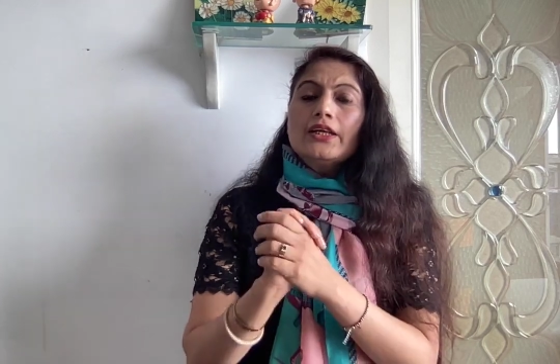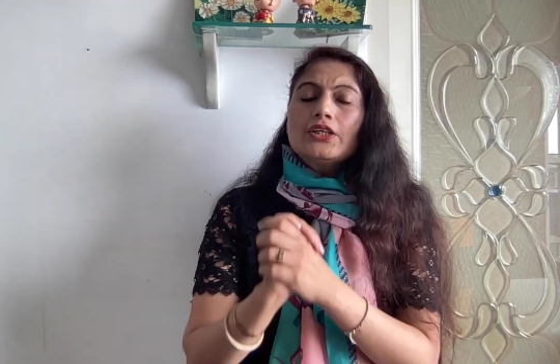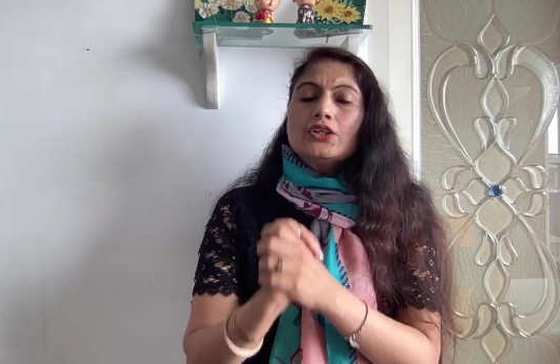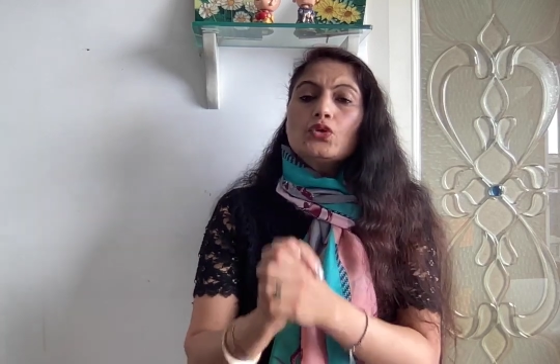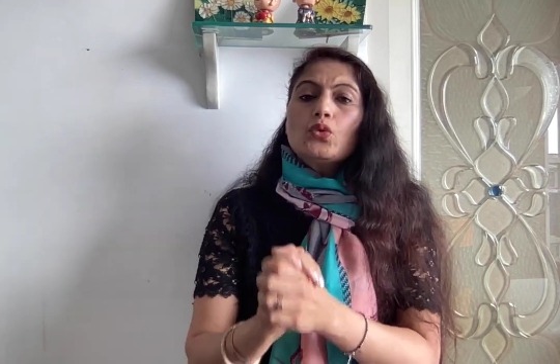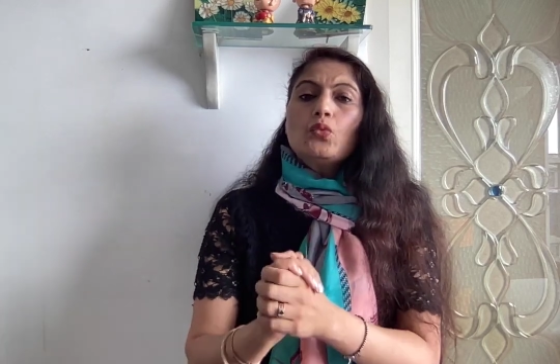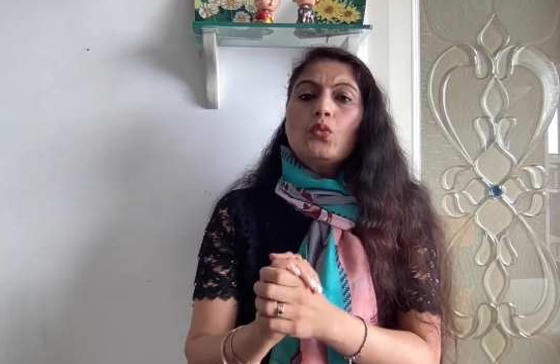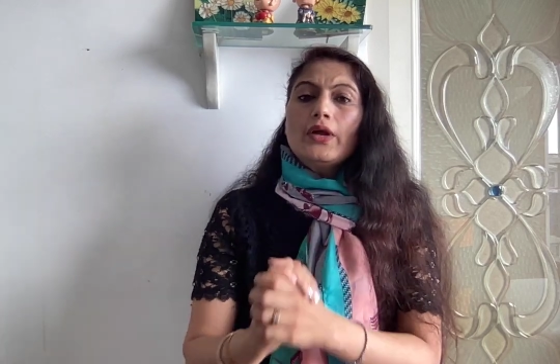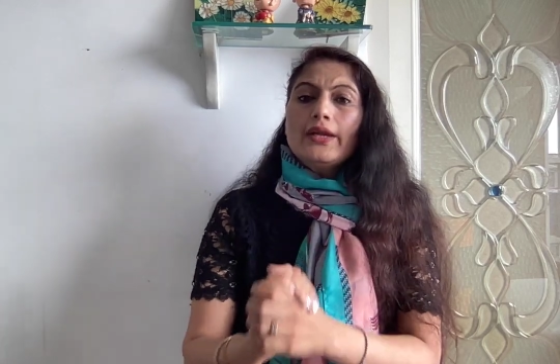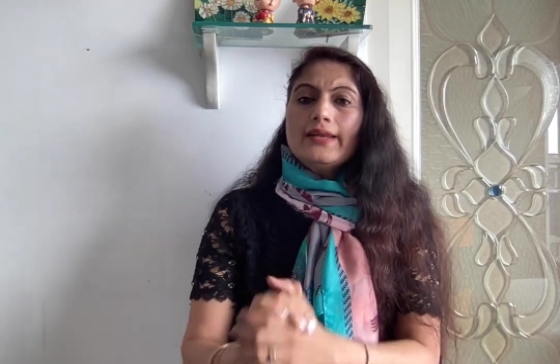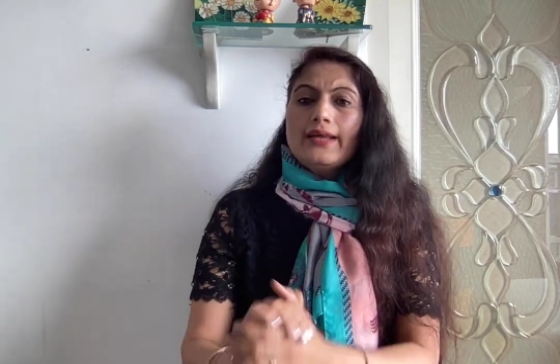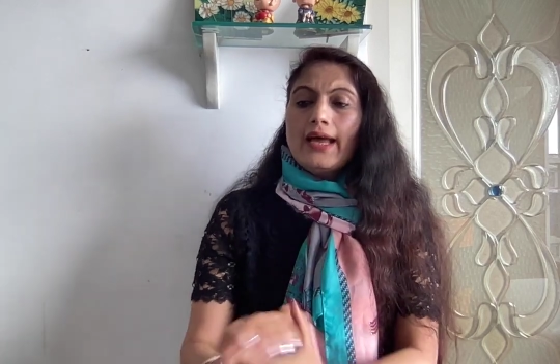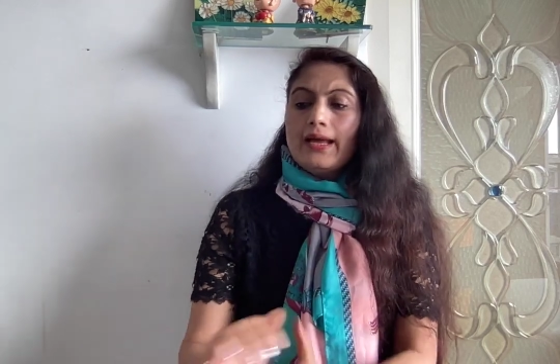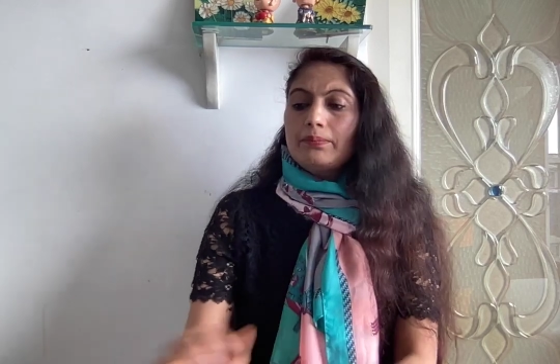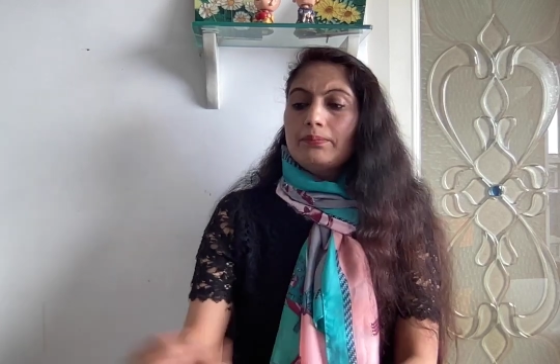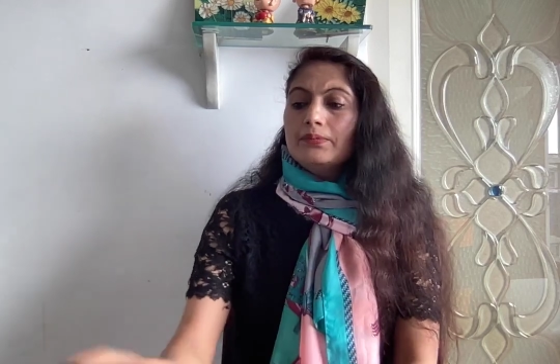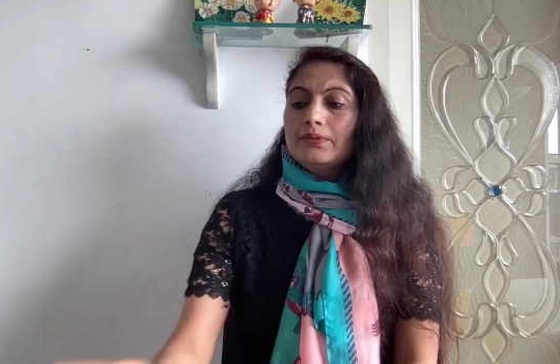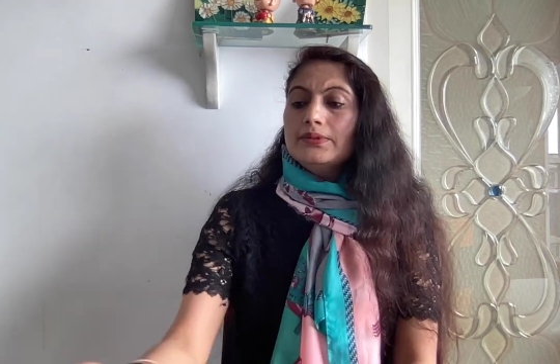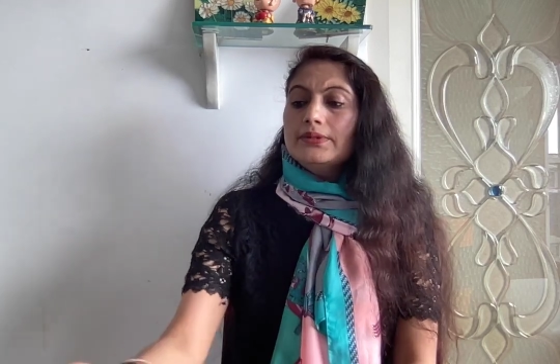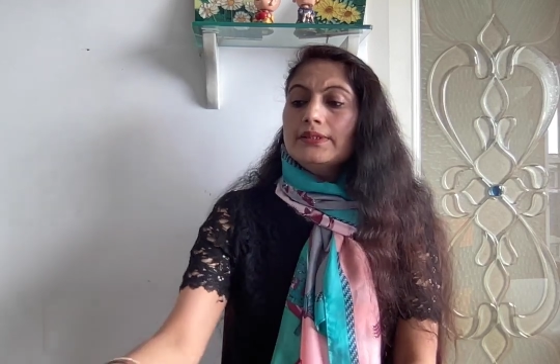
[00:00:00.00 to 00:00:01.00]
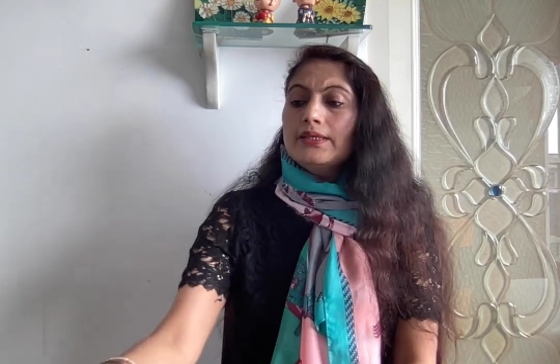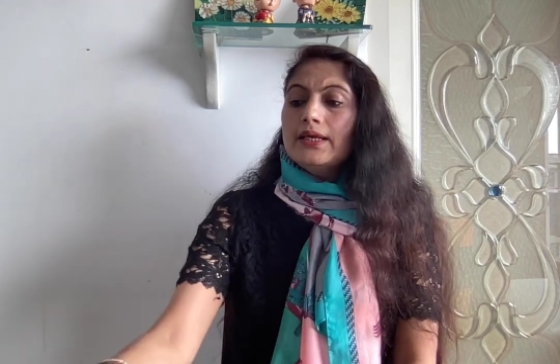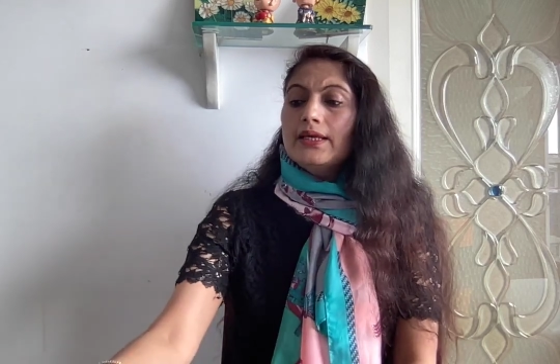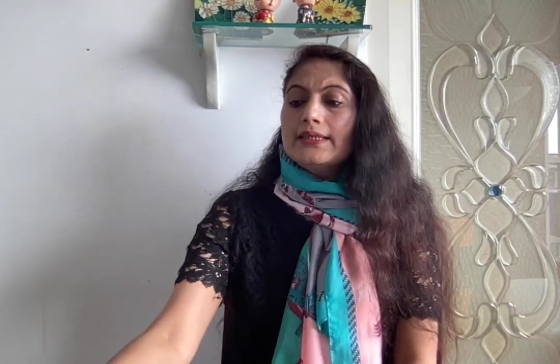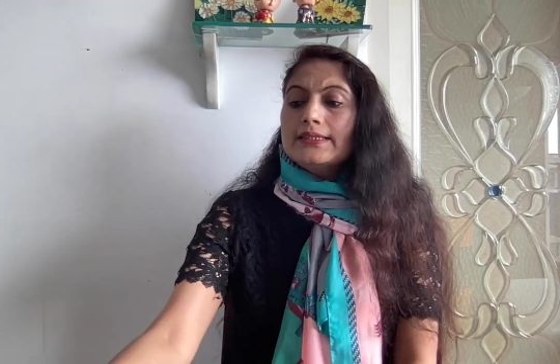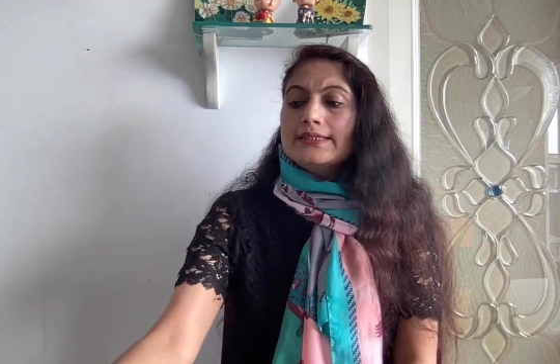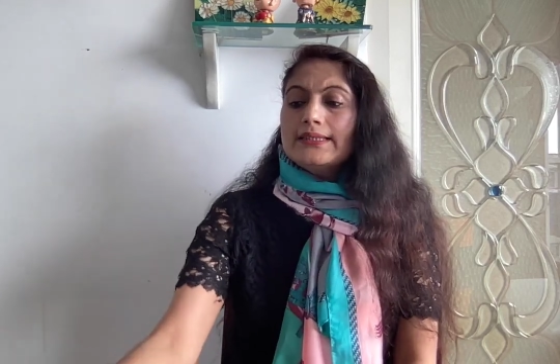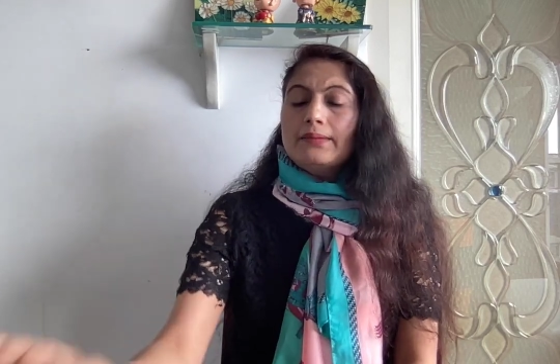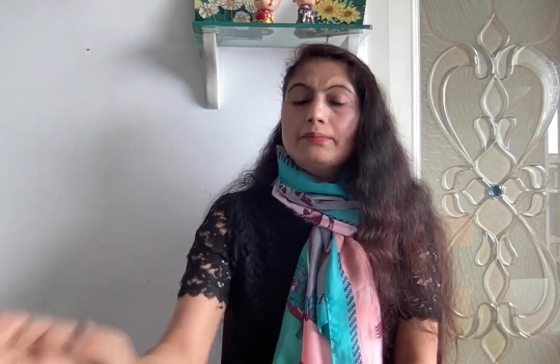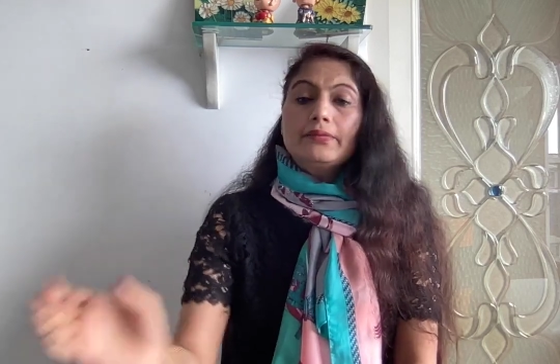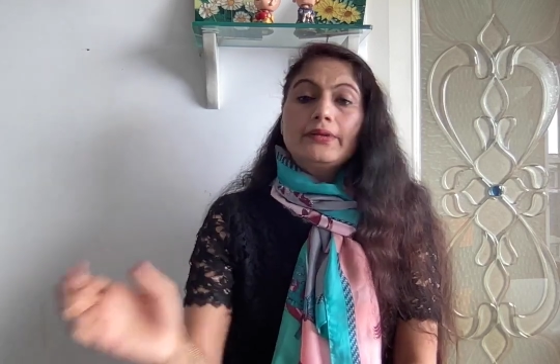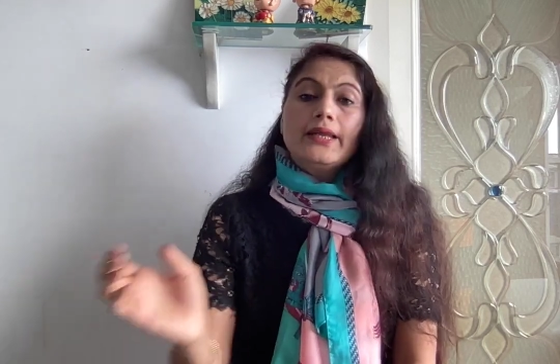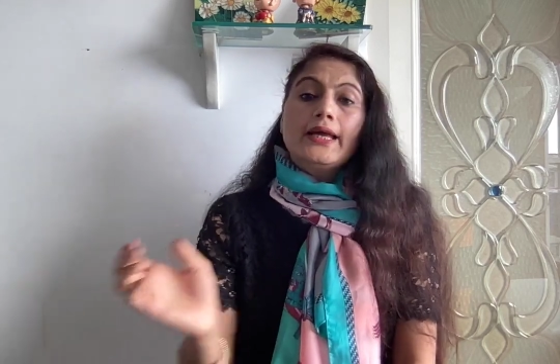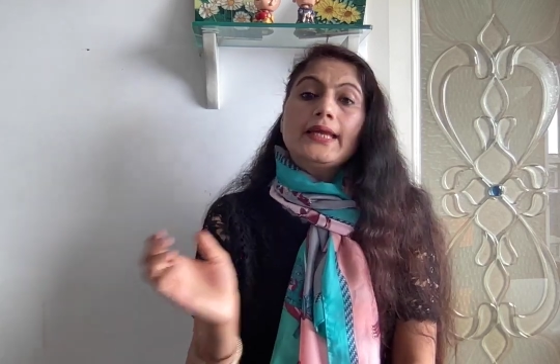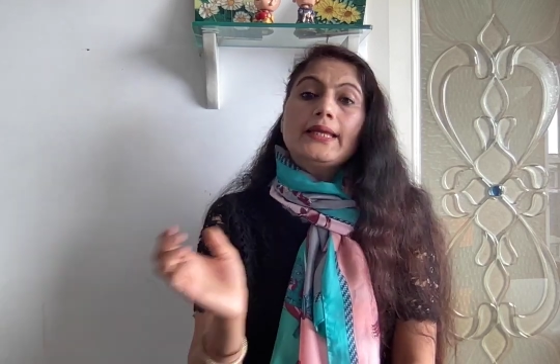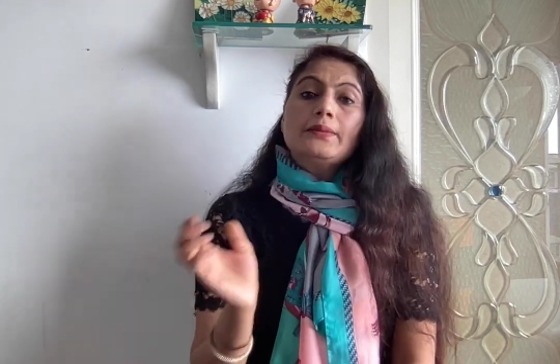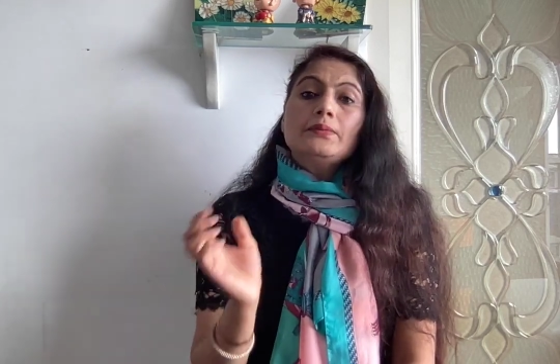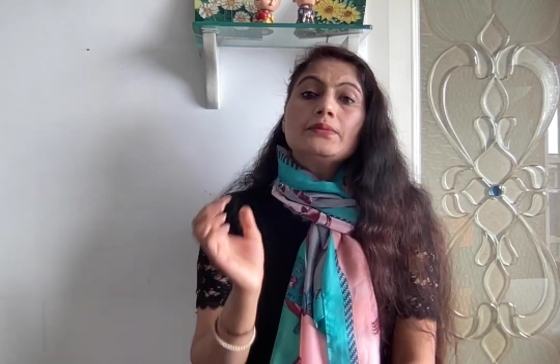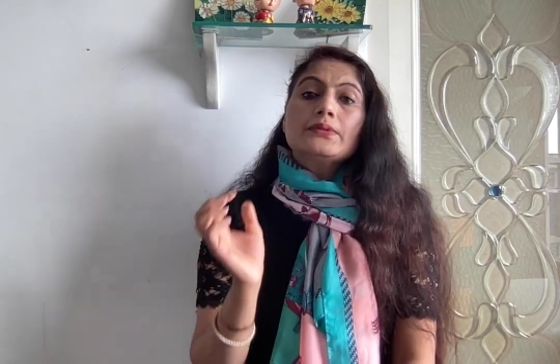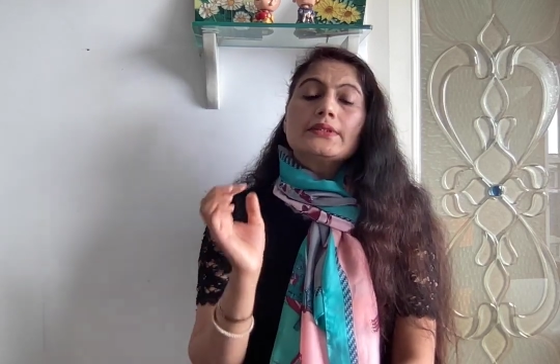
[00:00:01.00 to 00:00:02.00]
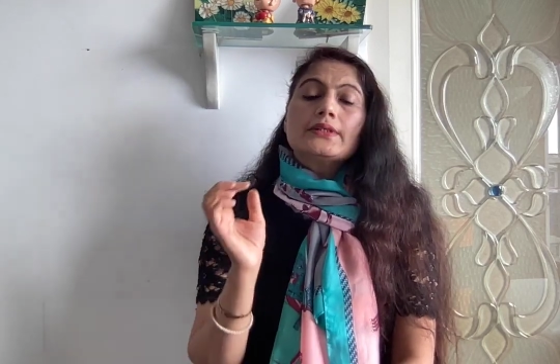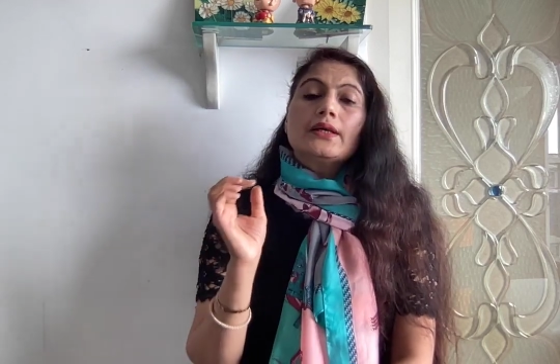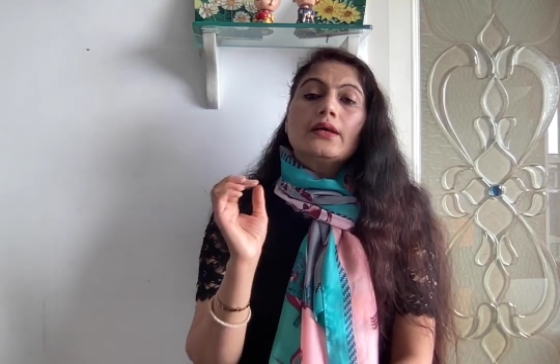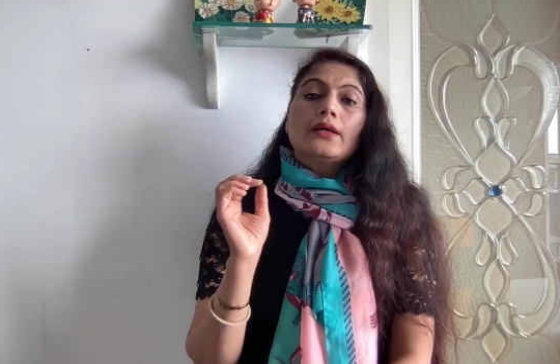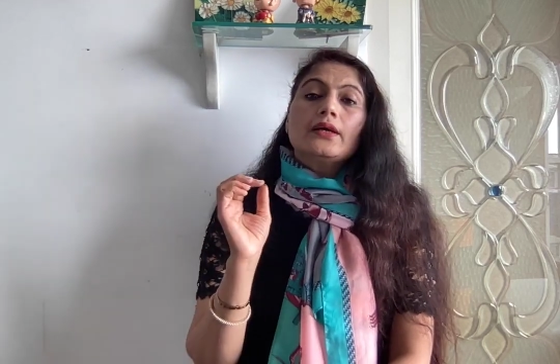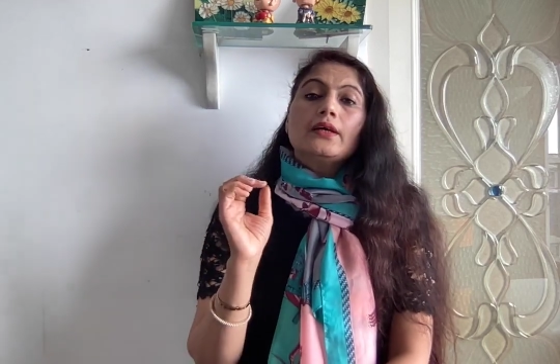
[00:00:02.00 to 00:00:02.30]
So what happens sometimes